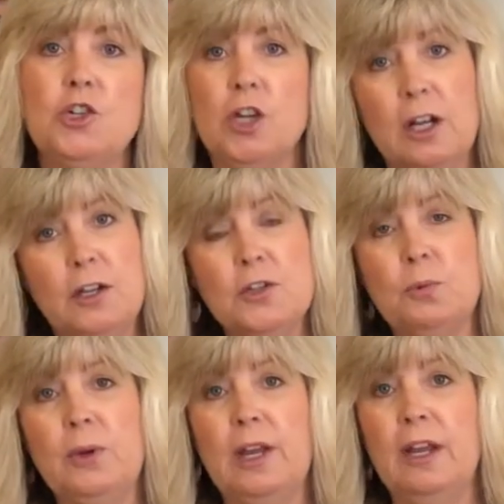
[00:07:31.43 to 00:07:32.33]

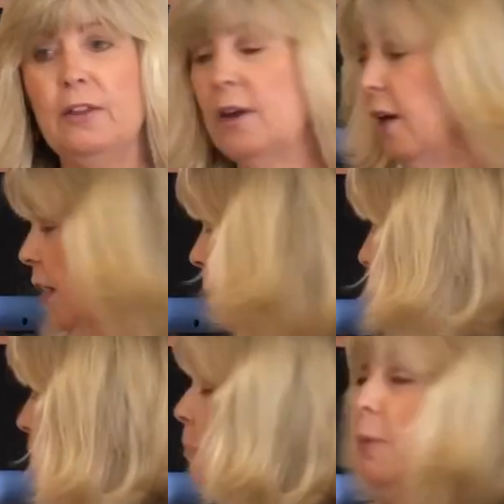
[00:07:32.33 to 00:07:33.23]
shells with
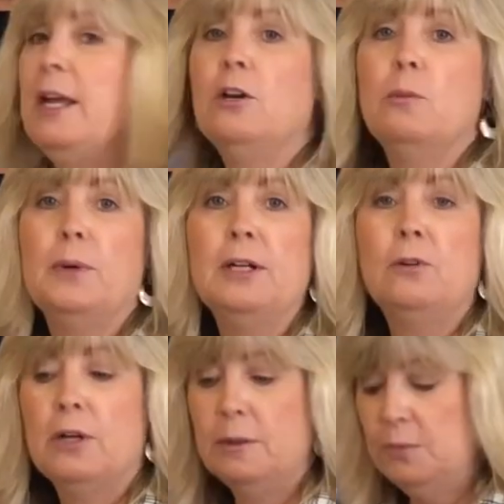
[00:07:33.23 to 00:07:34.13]
some panko
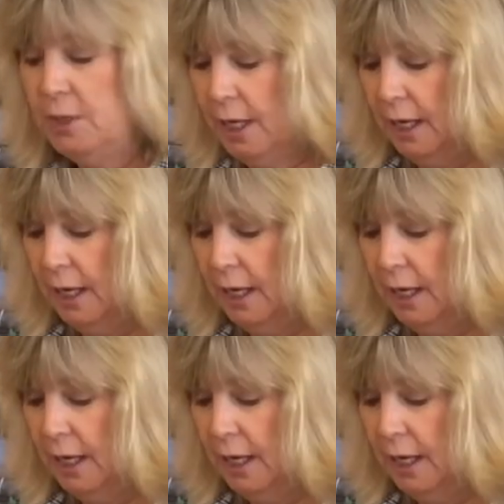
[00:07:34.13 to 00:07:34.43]
breadcrumbs,